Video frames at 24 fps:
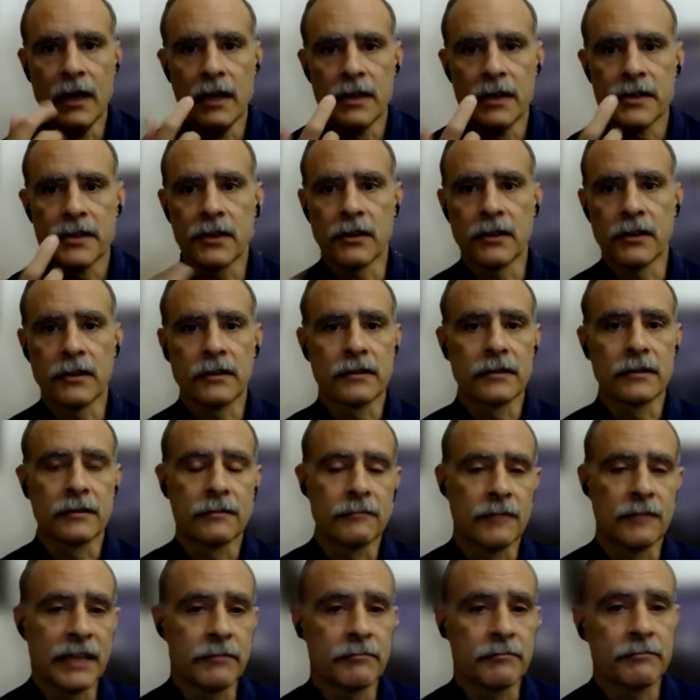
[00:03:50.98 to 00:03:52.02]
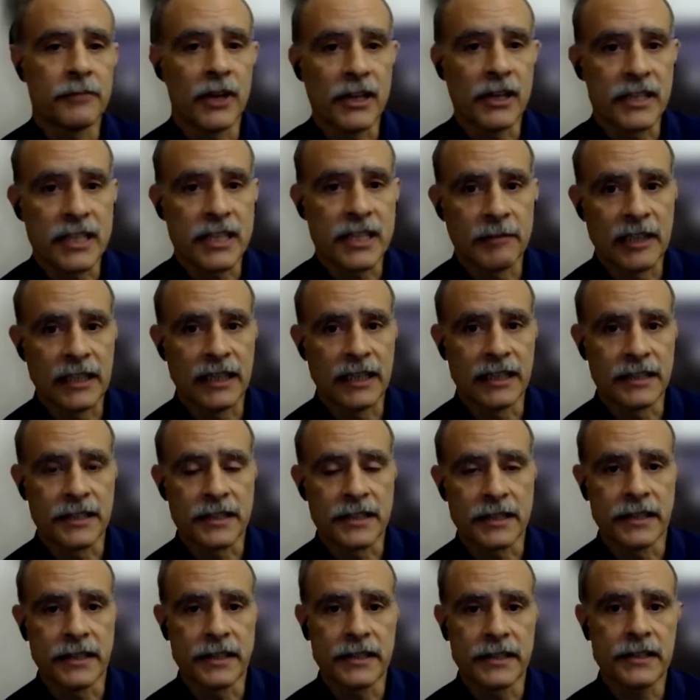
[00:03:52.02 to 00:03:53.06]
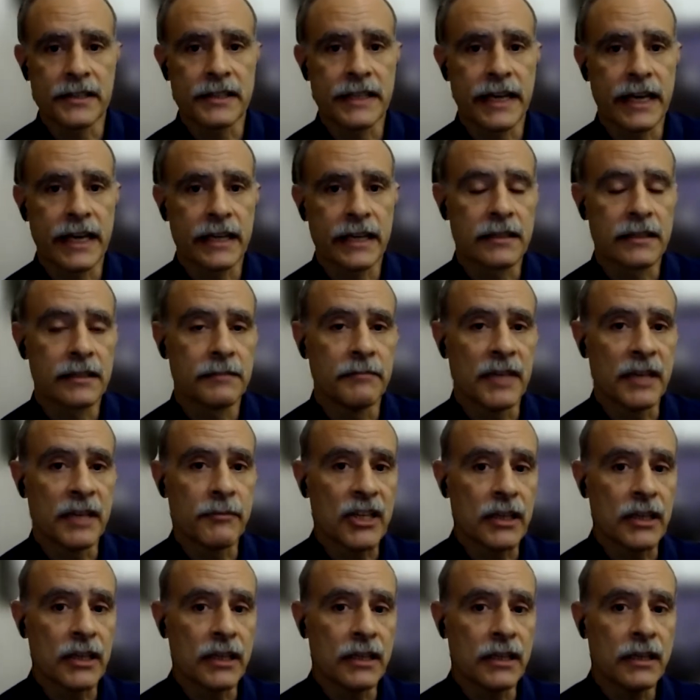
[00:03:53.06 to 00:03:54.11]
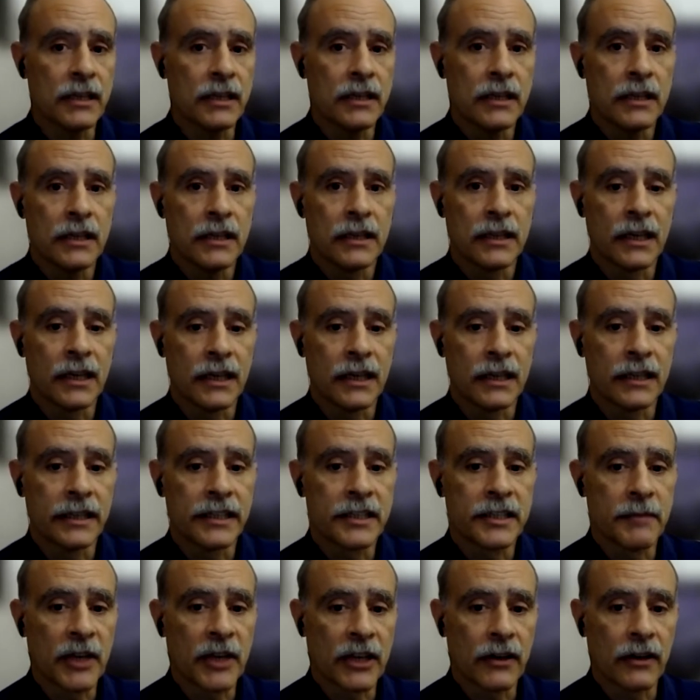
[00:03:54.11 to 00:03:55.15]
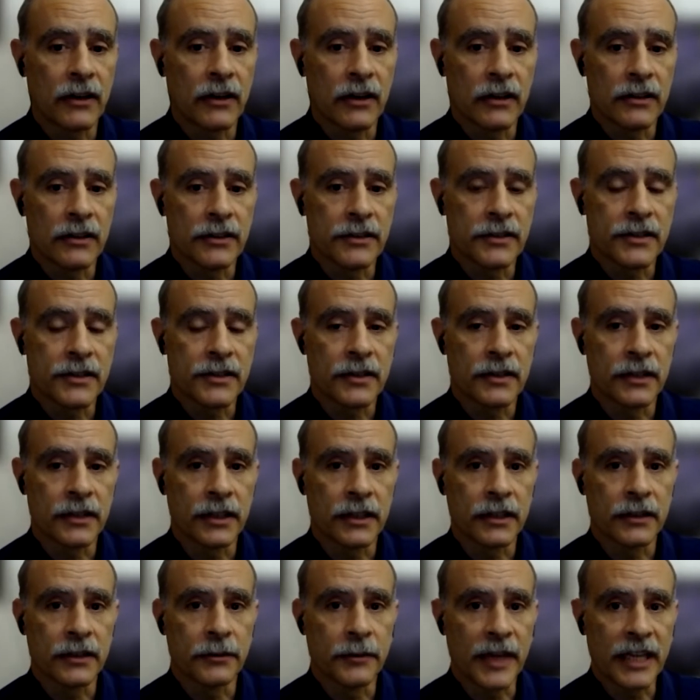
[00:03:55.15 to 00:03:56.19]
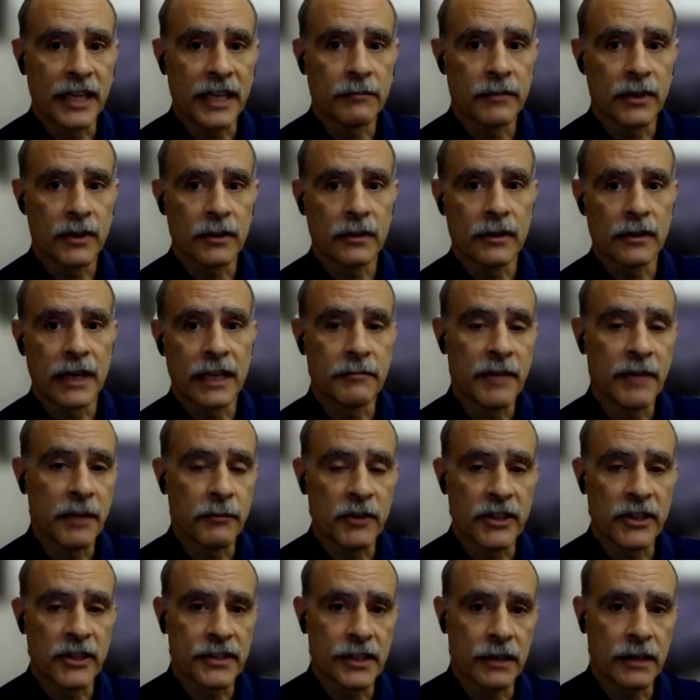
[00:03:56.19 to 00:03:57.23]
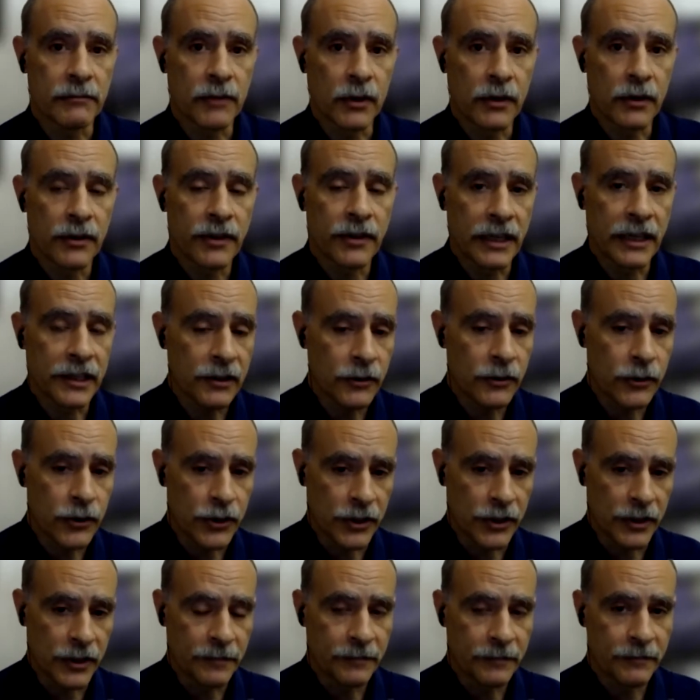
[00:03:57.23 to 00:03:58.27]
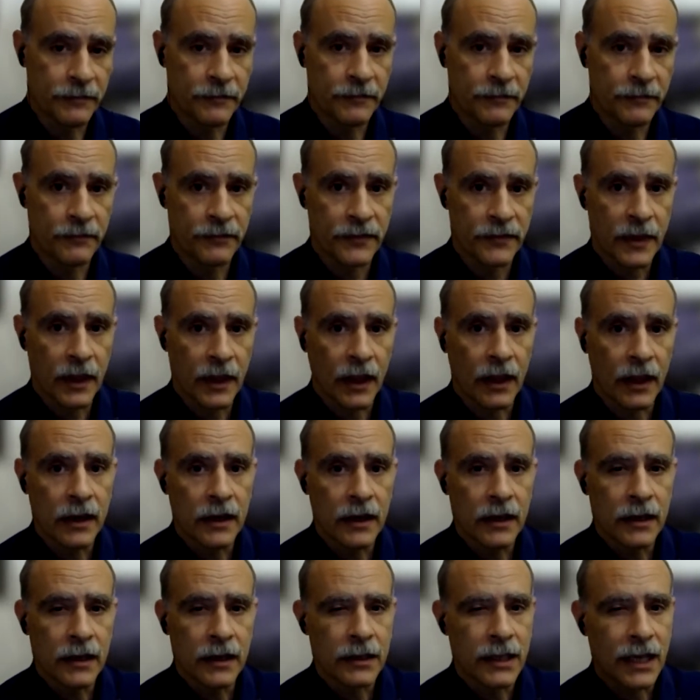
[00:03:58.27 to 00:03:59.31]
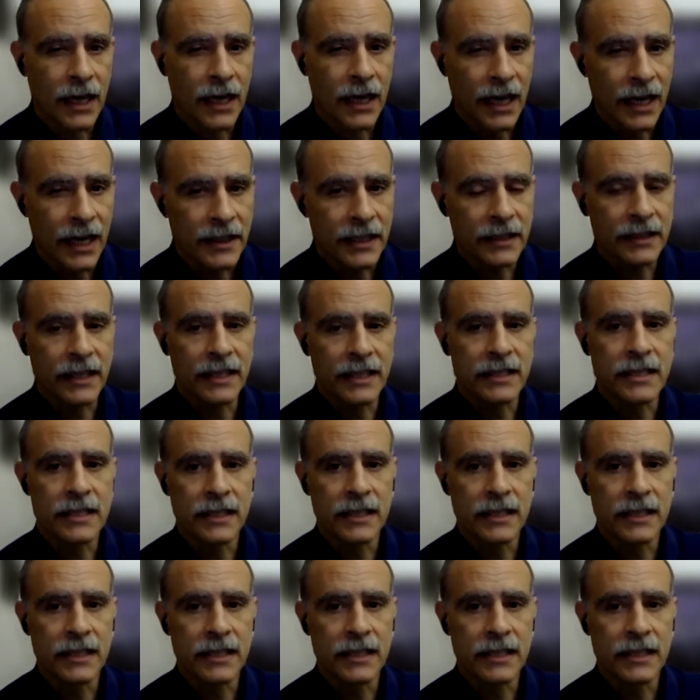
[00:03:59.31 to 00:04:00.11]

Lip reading: So one possible answer is that maybe it's because the rainbow and memories are both an illusion. I think that's a